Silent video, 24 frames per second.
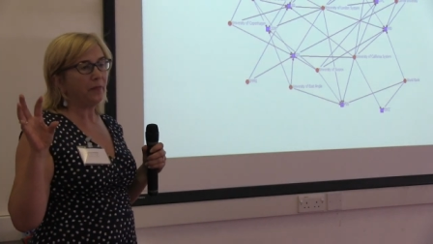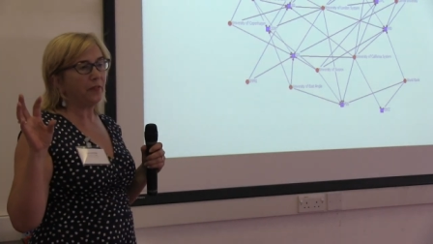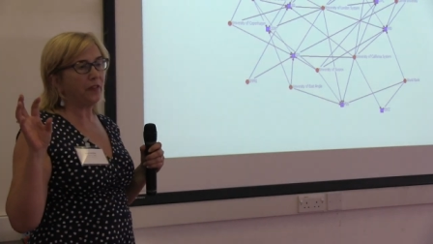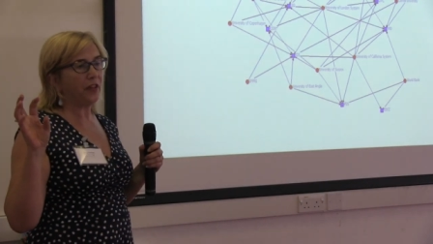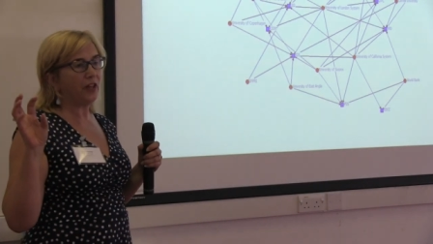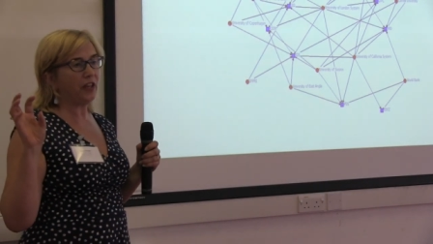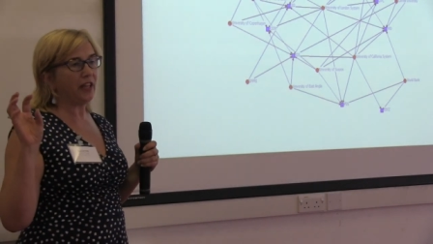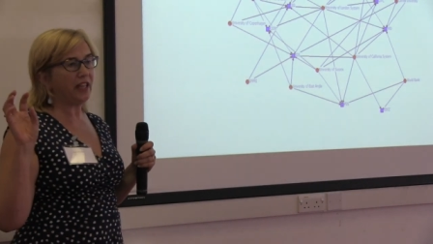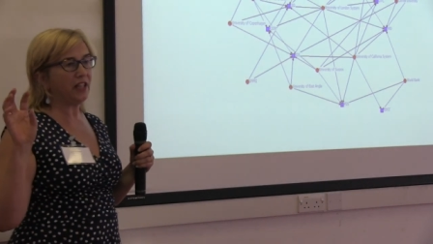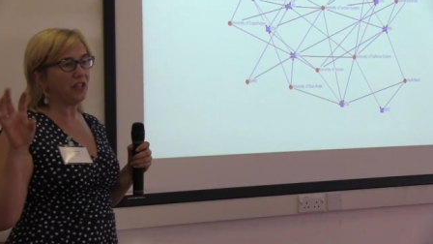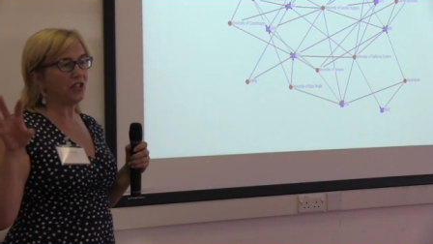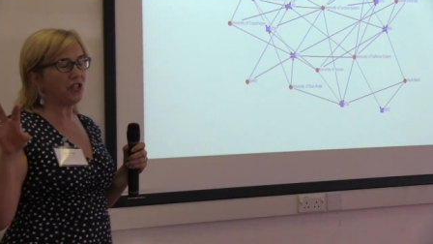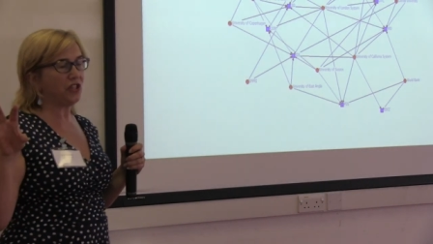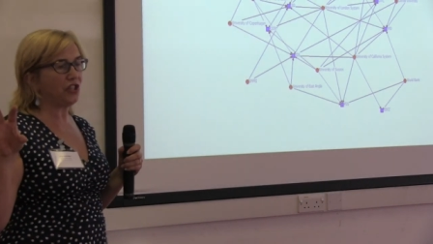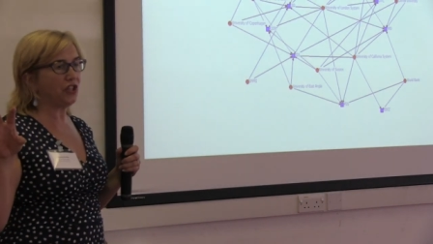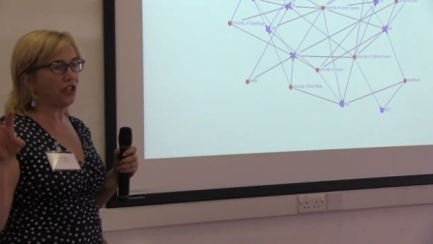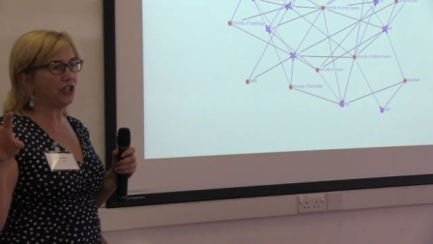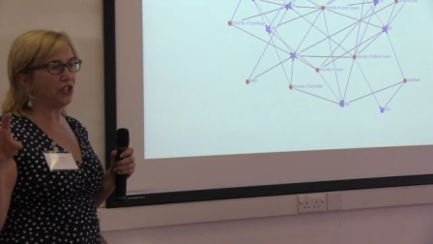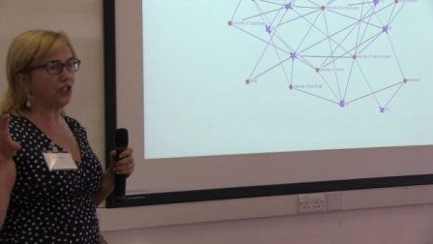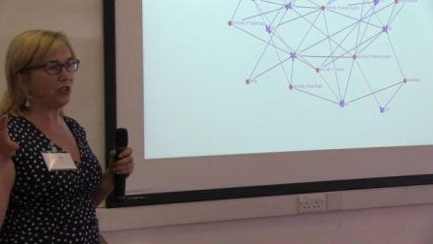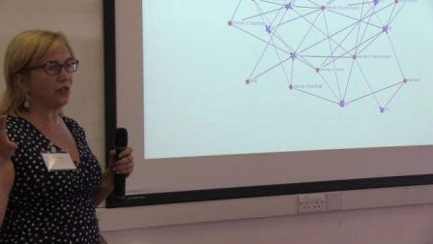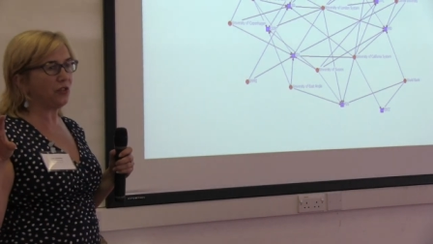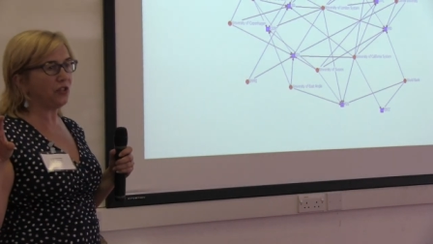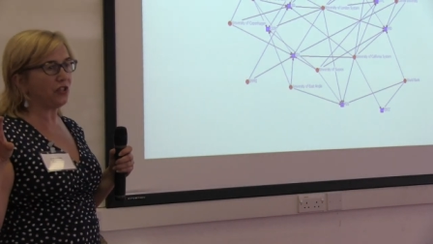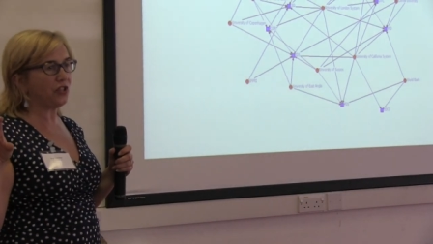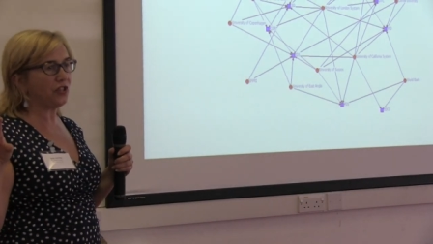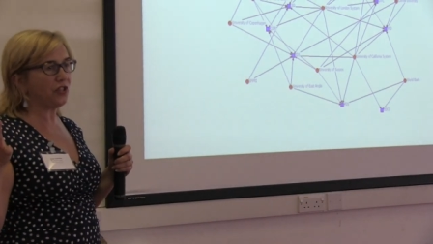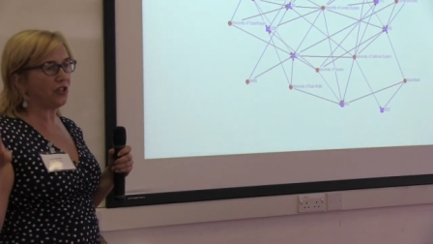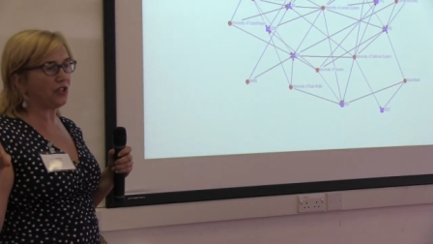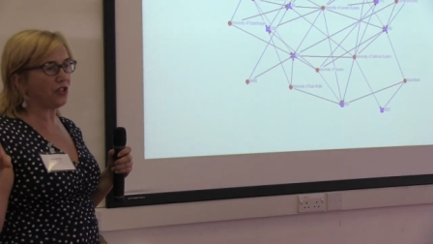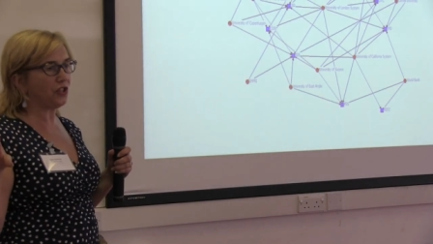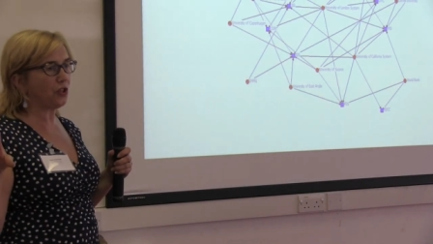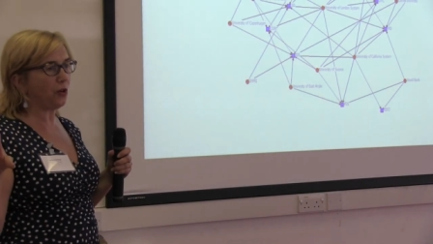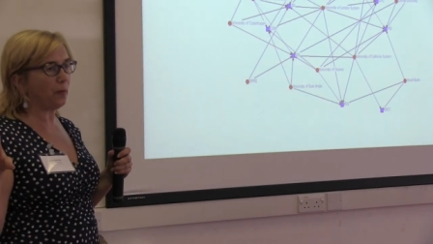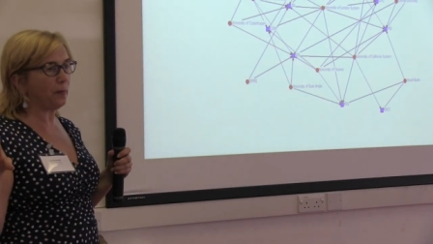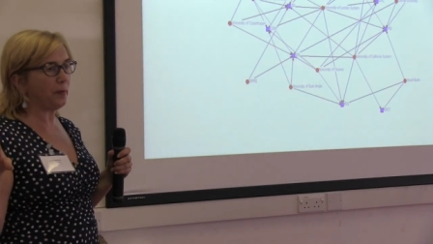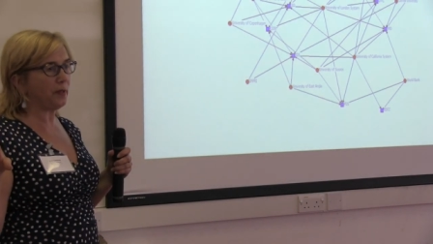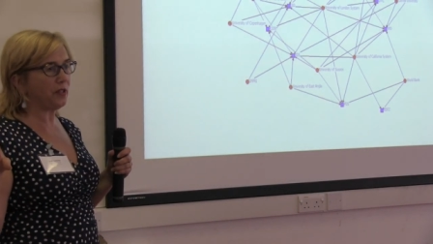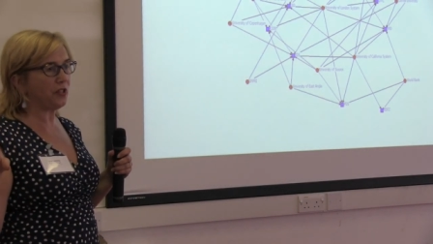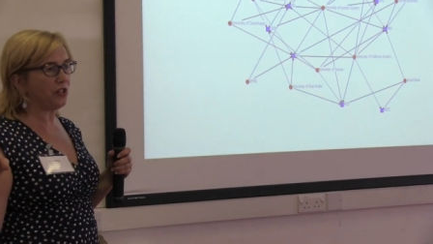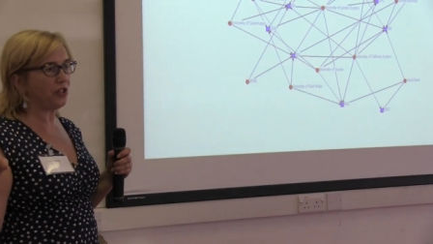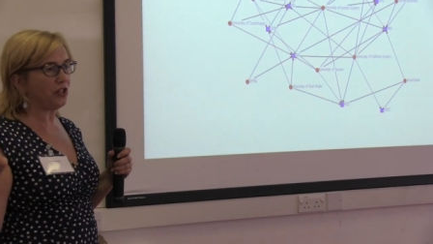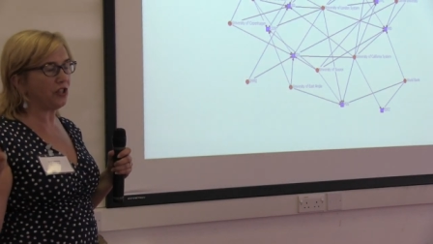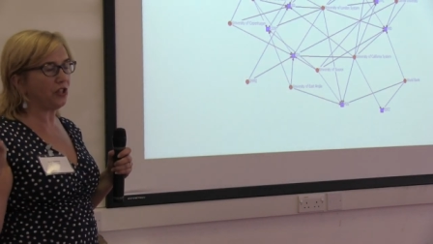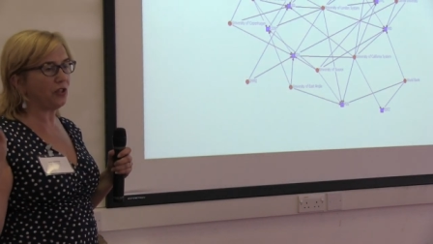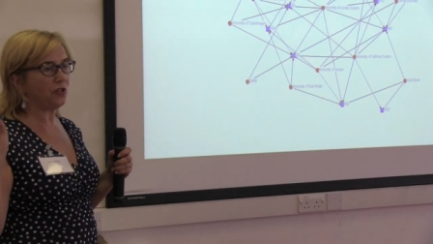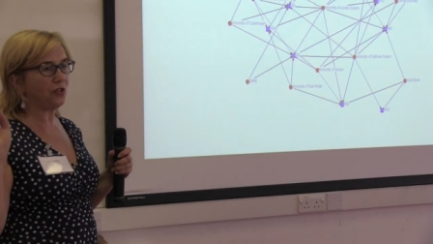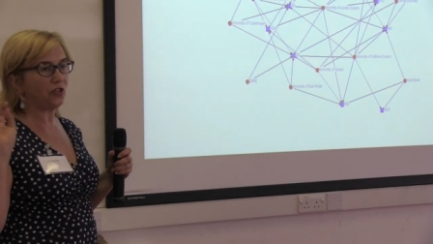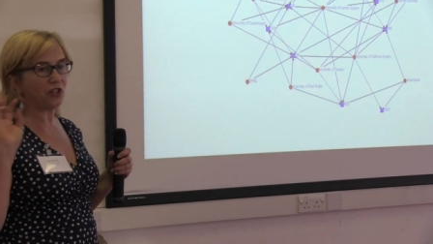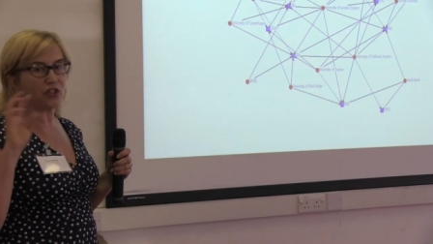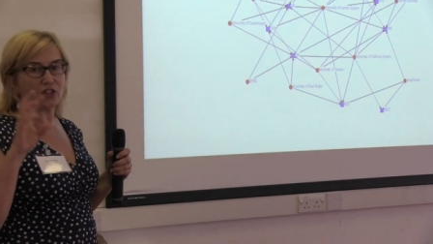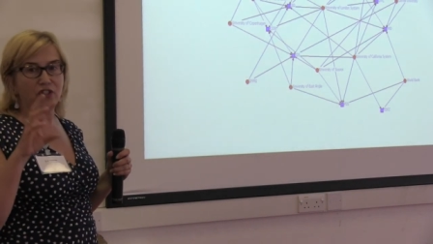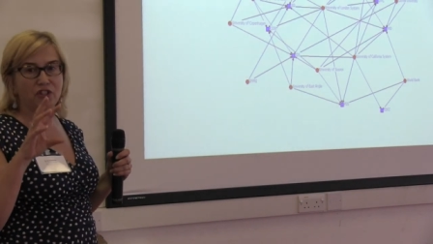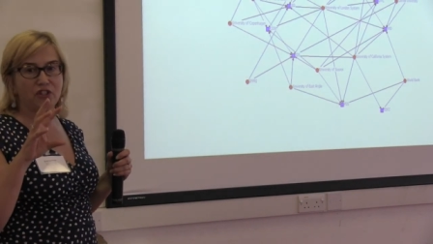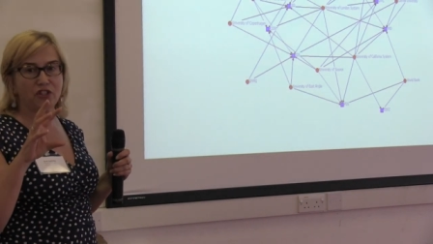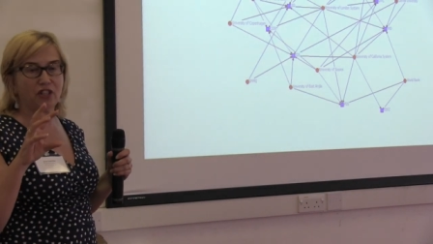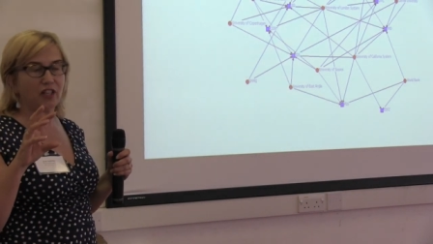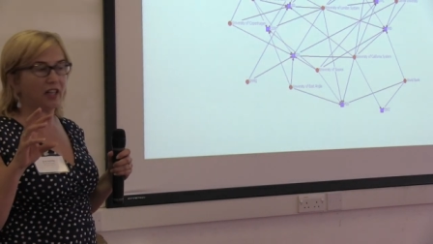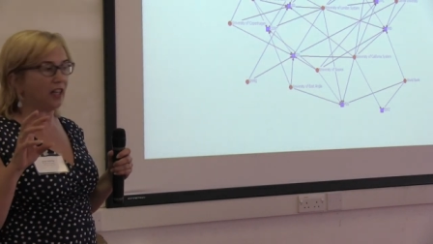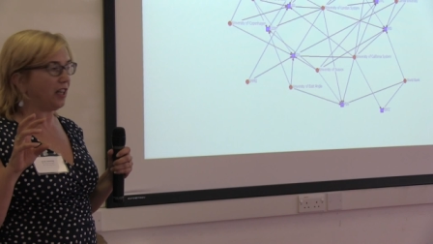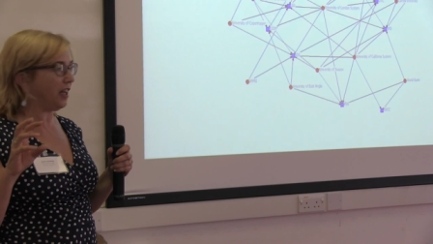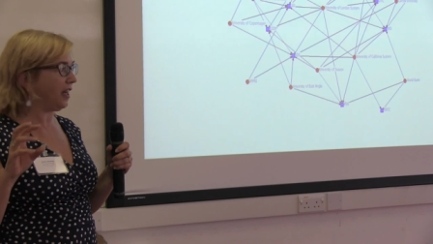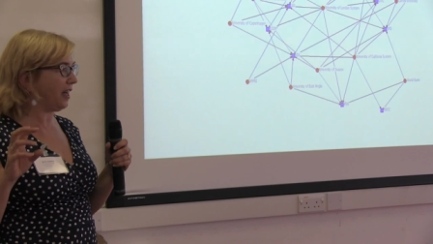the institutions, the top institutions,